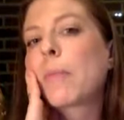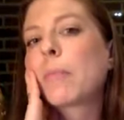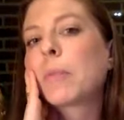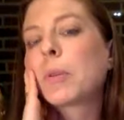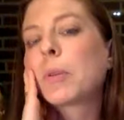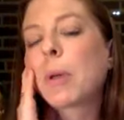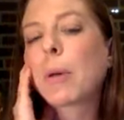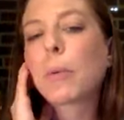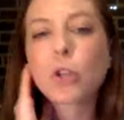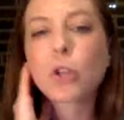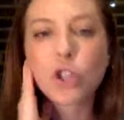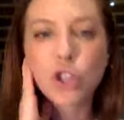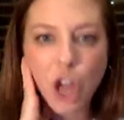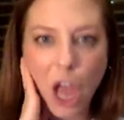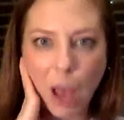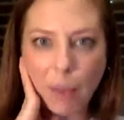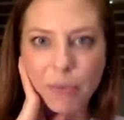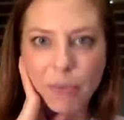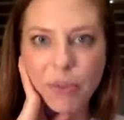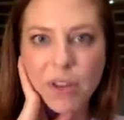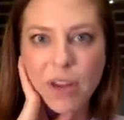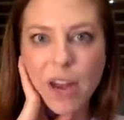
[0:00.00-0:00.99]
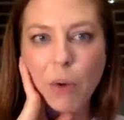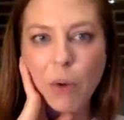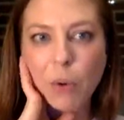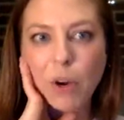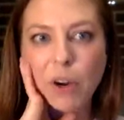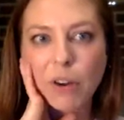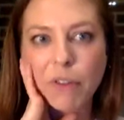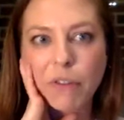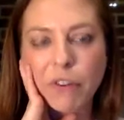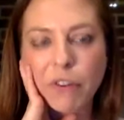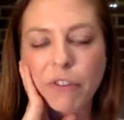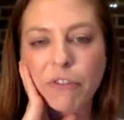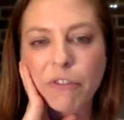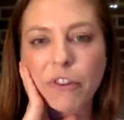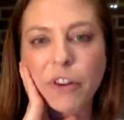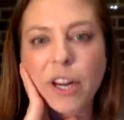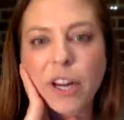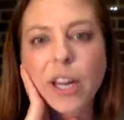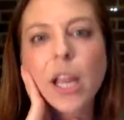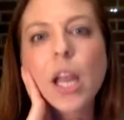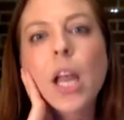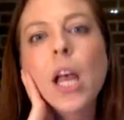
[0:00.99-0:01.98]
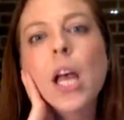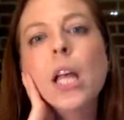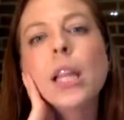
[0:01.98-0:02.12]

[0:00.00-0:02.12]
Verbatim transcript: them to be able to shop the network for free.